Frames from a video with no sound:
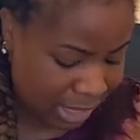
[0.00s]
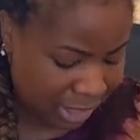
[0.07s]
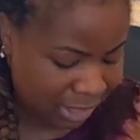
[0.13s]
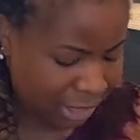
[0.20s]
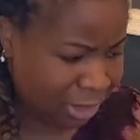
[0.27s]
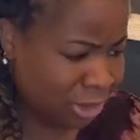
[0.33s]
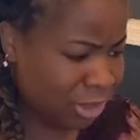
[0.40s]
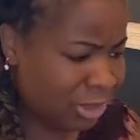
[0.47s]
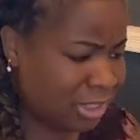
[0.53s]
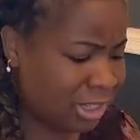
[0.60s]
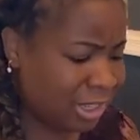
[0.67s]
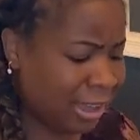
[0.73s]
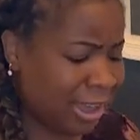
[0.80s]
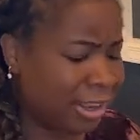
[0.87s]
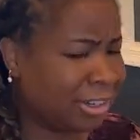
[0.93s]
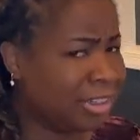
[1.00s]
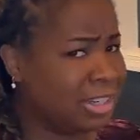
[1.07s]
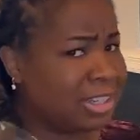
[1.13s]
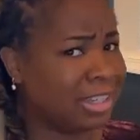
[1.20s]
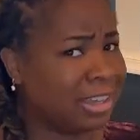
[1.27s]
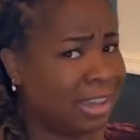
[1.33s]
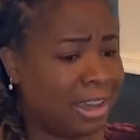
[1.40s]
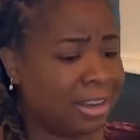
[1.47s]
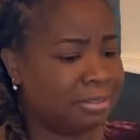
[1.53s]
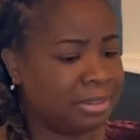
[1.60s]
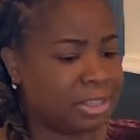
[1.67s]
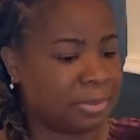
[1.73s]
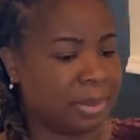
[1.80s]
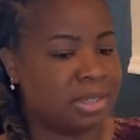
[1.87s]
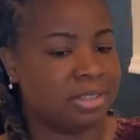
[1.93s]
And you know, Z Gallery is like kind of
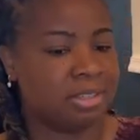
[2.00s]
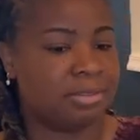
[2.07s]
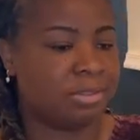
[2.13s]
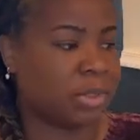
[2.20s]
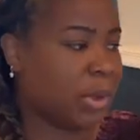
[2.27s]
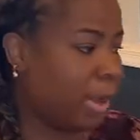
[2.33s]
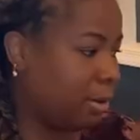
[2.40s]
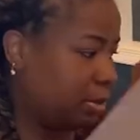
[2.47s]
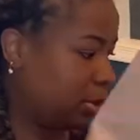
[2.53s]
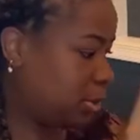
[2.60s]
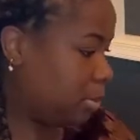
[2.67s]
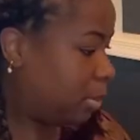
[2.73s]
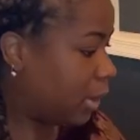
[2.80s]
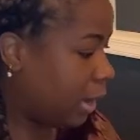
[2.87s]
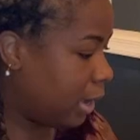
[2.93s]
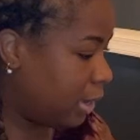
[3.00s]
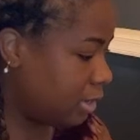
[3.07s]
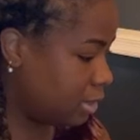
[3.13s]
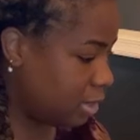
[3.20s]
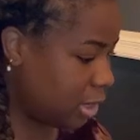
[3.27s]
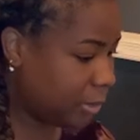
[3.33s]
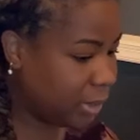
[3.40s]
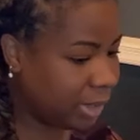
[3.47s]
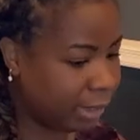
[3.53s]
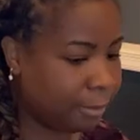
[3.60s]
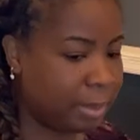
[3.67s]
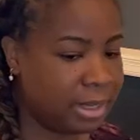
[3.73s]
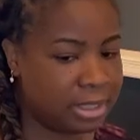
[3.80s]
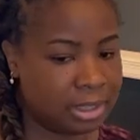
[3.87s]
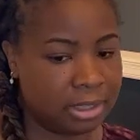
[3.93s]
expensive, so I was surprised they were like
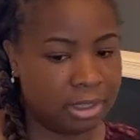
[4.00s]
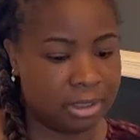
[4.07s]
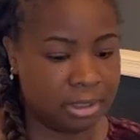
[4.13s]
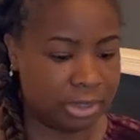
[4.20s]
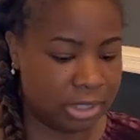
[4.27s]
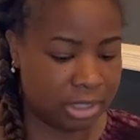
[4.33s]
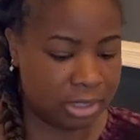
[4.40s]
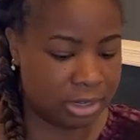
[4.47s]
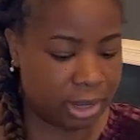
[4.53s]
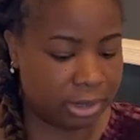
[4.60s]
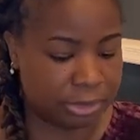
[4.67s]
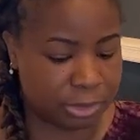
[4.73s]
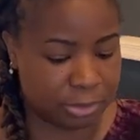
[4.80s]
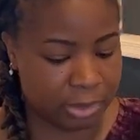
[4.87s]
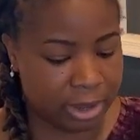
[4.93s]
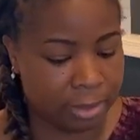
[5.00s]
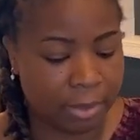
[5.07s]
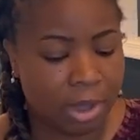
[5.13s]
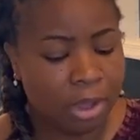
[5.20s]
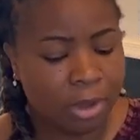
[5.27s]
basically $13 a pop,